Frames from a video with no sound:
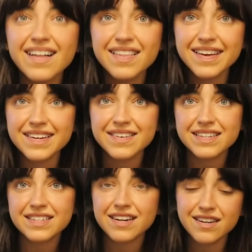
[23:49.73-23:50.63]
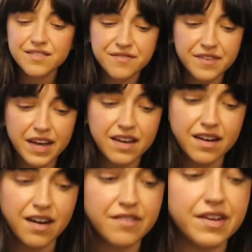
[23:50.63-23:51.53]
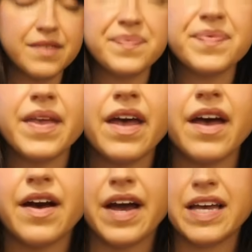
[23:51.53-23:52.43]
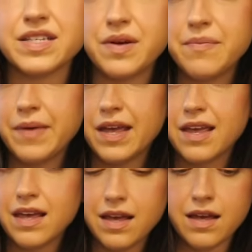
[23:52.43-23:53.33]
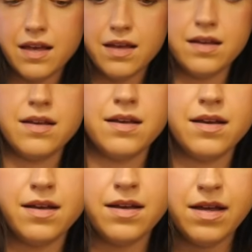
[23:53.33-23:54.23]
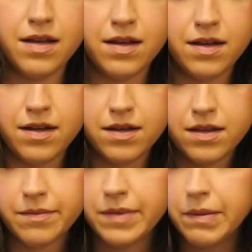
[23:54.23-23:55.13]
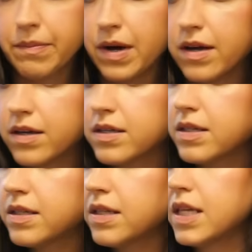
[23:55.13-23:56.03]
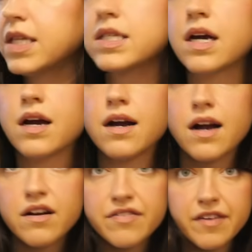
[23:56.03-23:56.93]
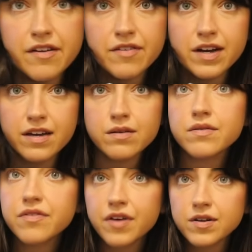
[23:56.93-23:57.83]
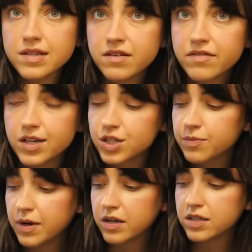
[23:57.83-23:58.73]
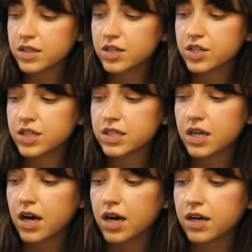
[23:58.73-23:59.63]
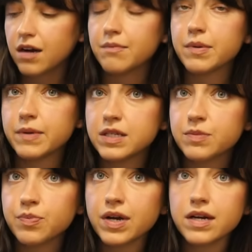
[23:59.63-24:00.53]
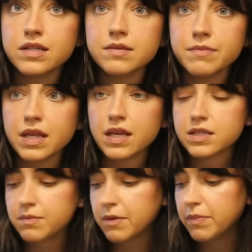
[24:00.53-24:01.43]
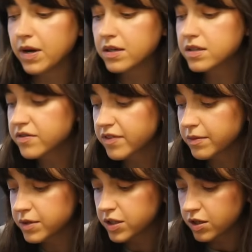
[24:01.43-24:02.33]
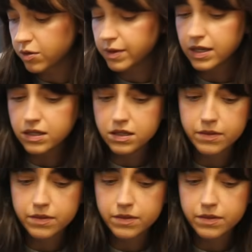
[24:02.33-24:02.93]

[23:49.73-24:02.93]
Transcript: Lando has started fake coughing. Okay, so I'm making the meatballs. These are our favorite frozen veggie balls. They're just the Our Compliments brand's meatless meatballs from Sobeys.